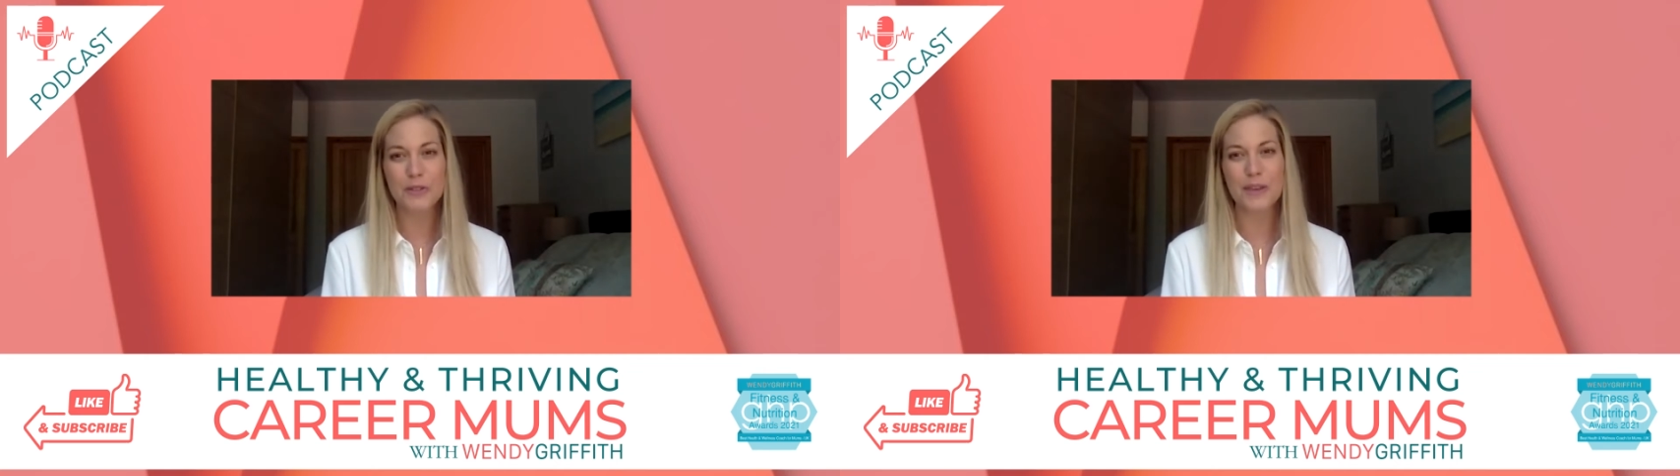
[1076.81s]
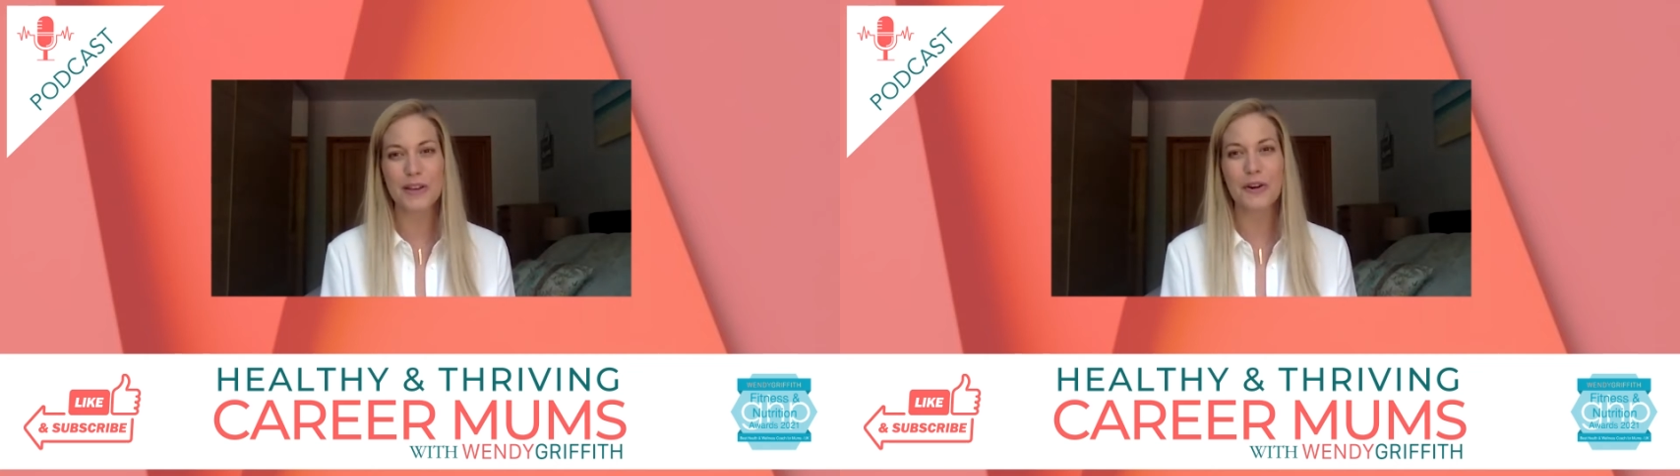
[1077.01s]

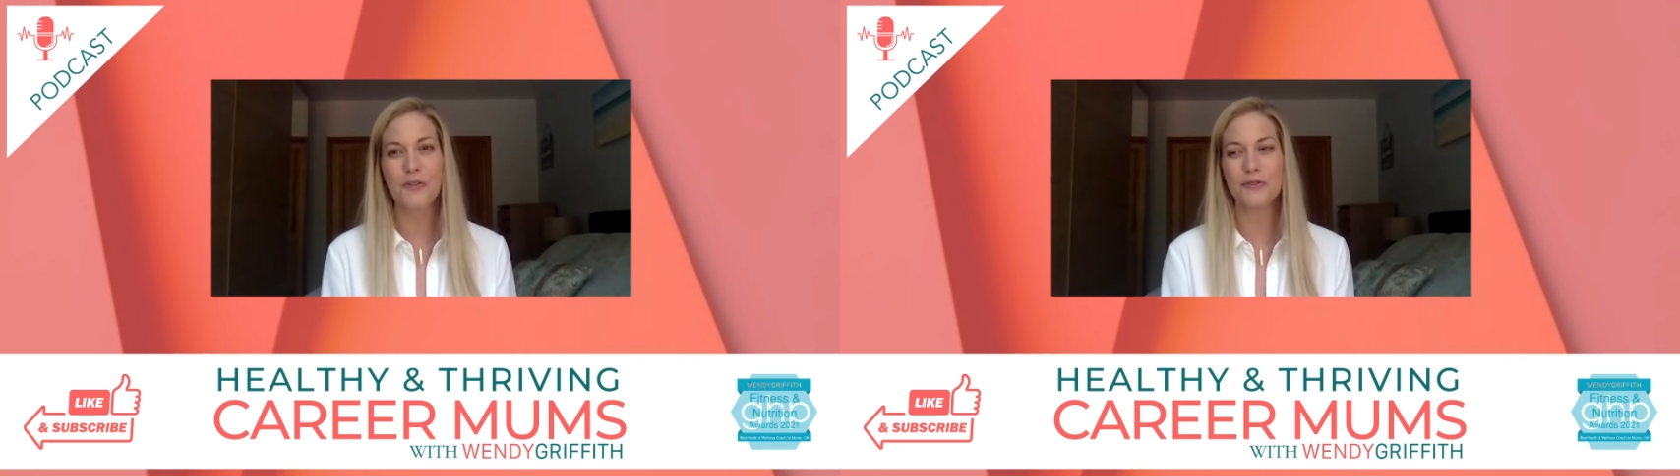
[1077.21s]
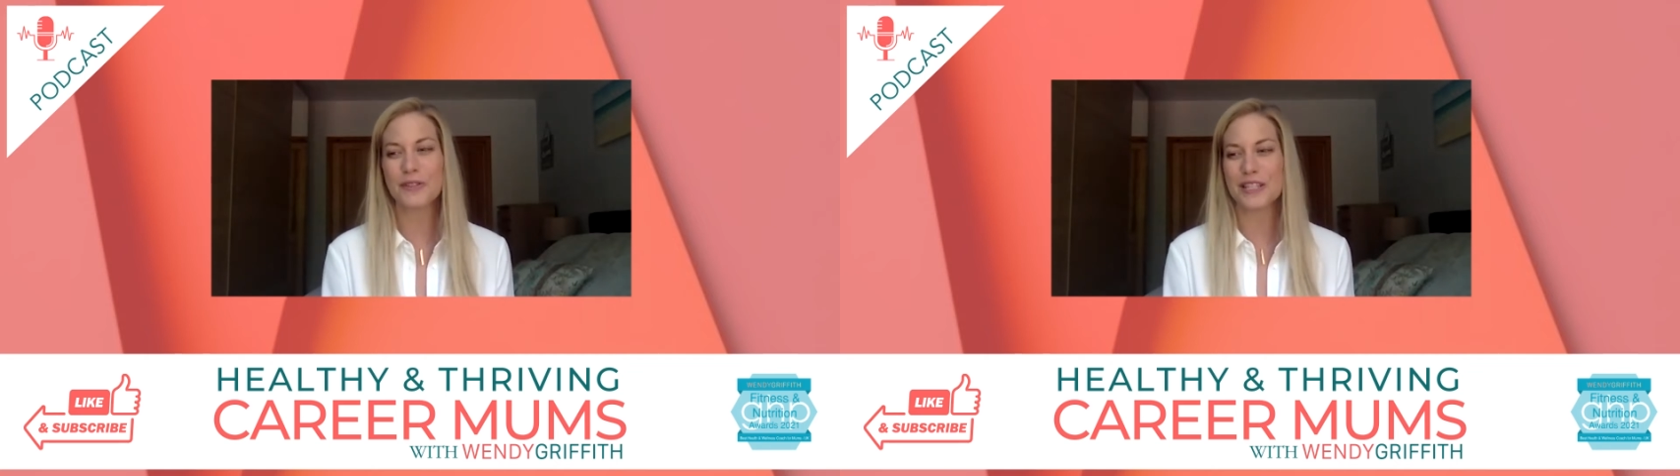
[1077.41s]
to me at
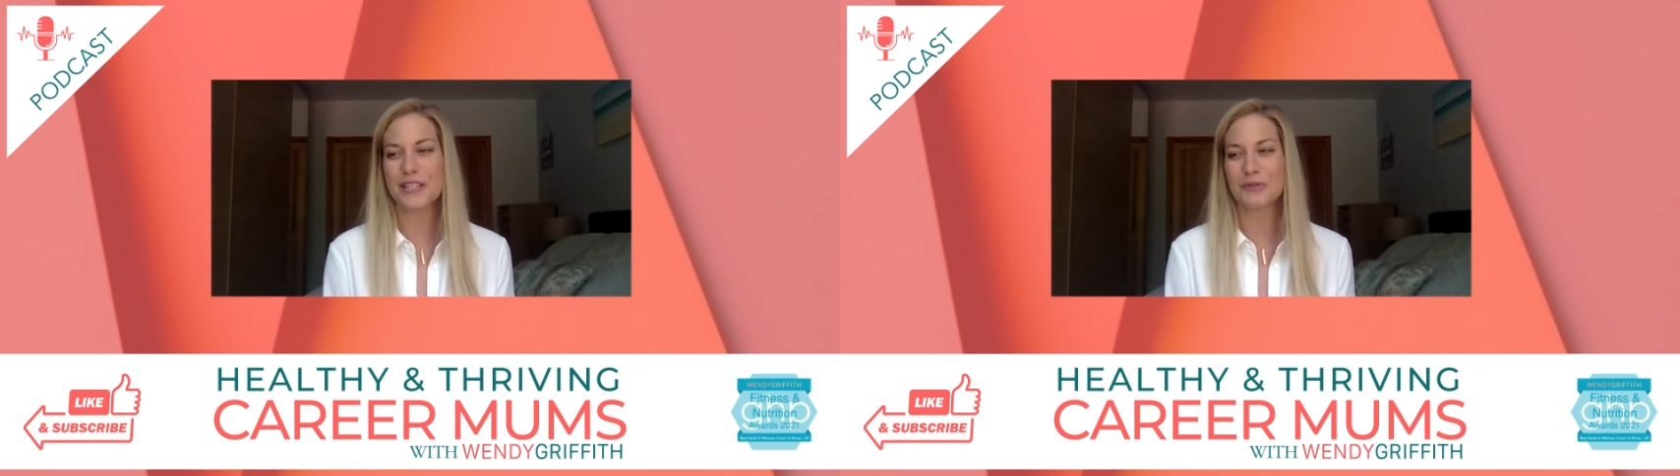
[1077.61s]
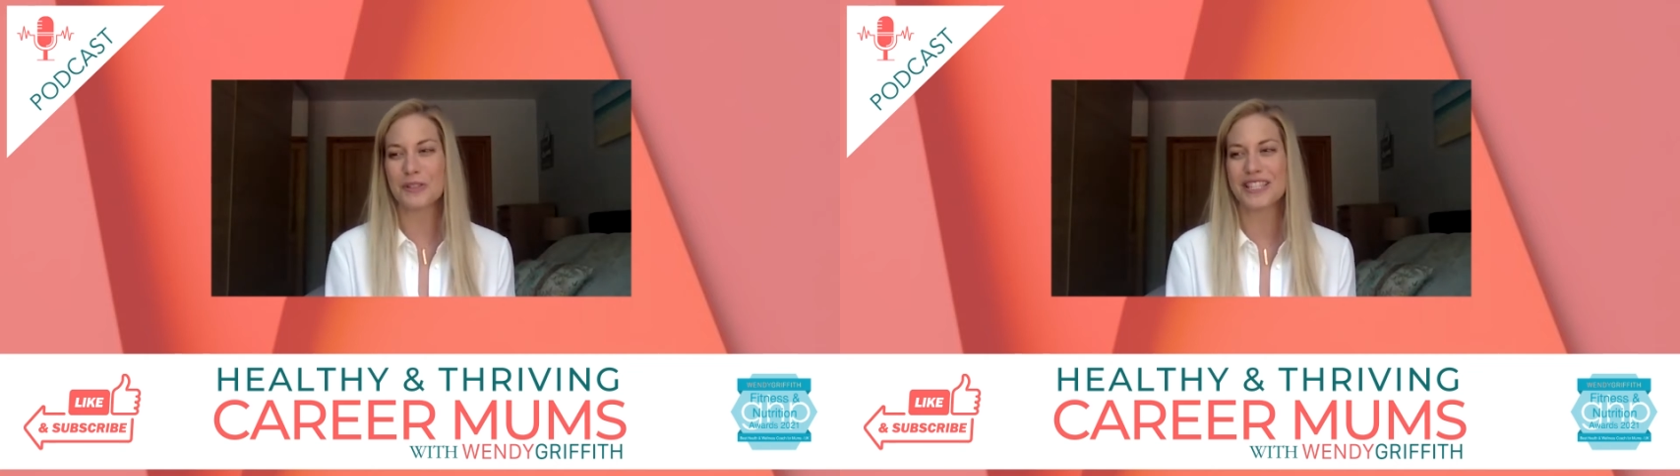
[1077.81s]
conferences
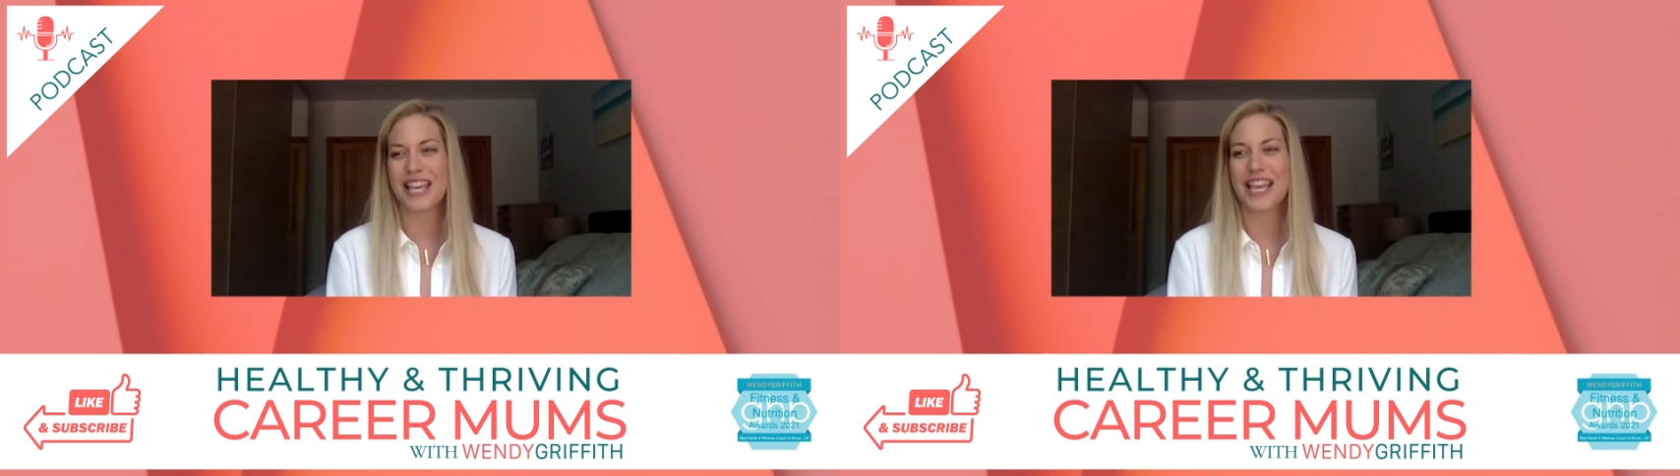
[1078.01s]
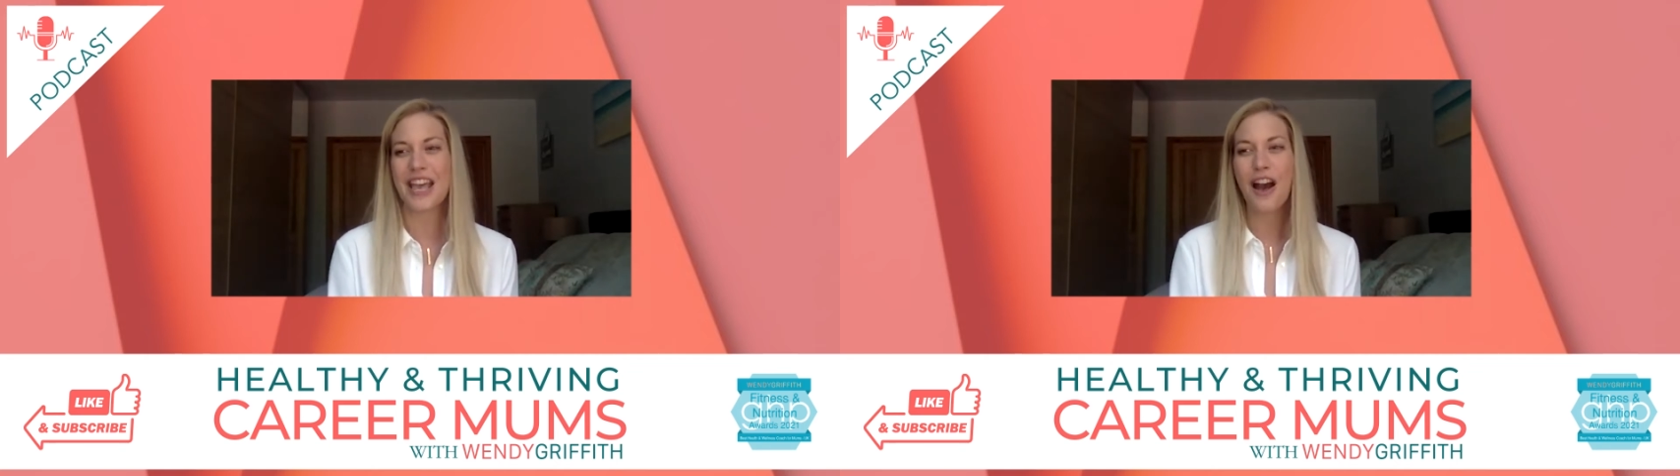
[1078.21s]
and always
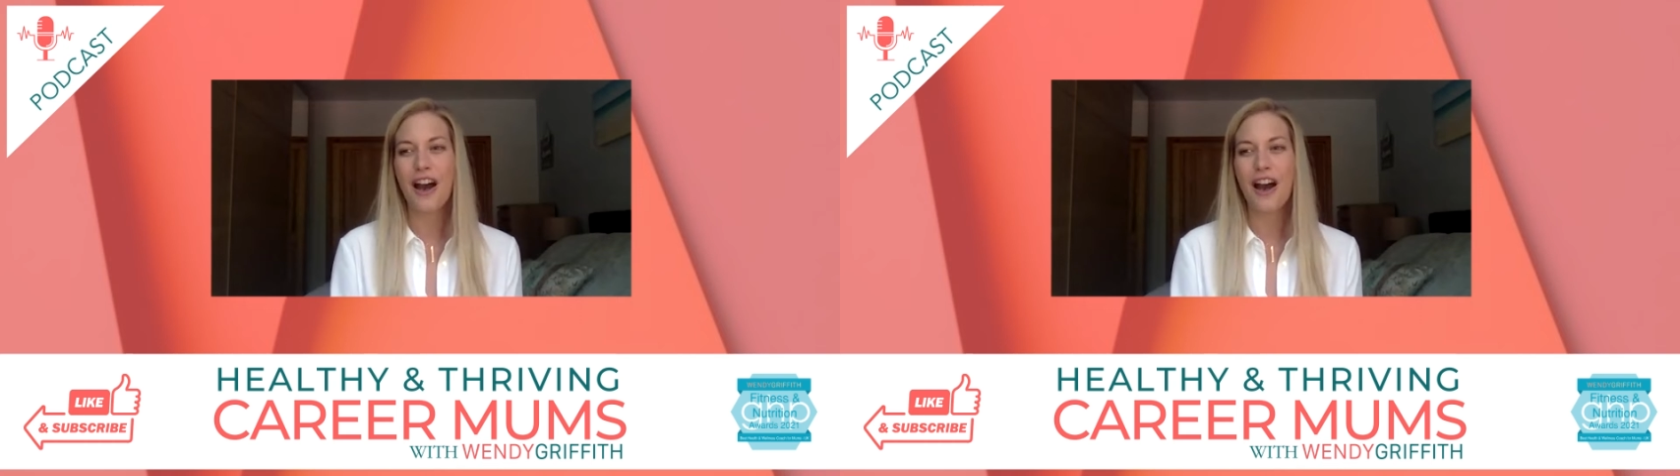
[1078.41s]
say,